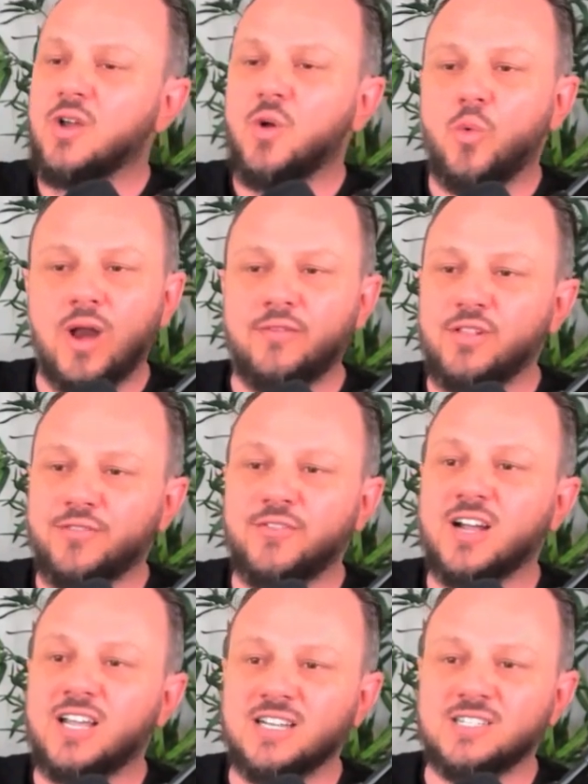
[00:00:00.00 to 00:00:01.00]
Whatever the
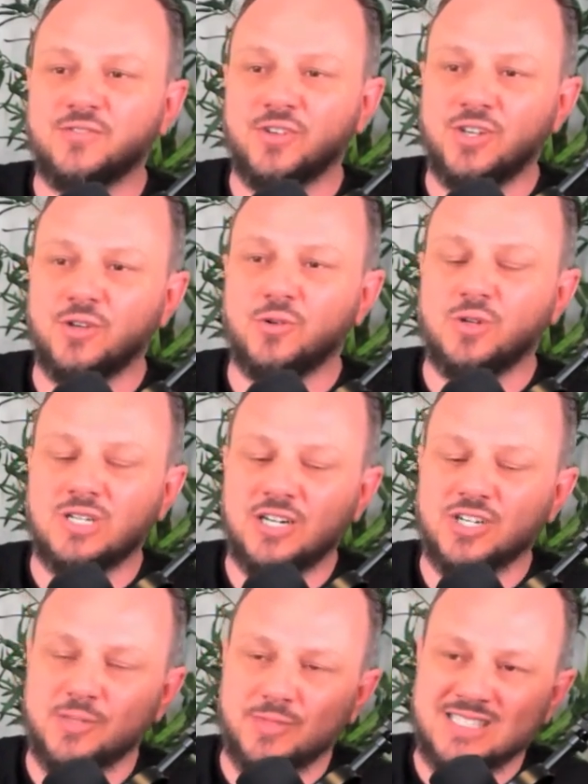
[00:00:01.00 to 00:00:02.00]
fuck it is for you,
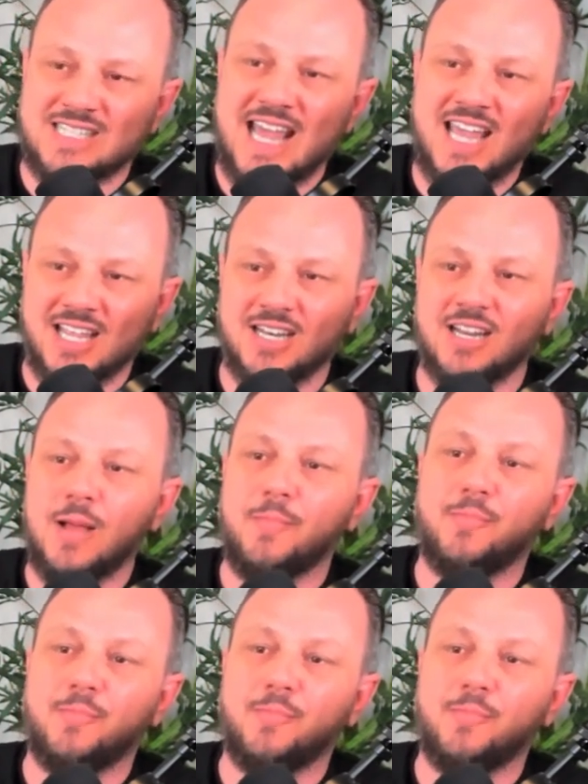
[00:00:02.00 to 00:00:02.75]
leadership is taken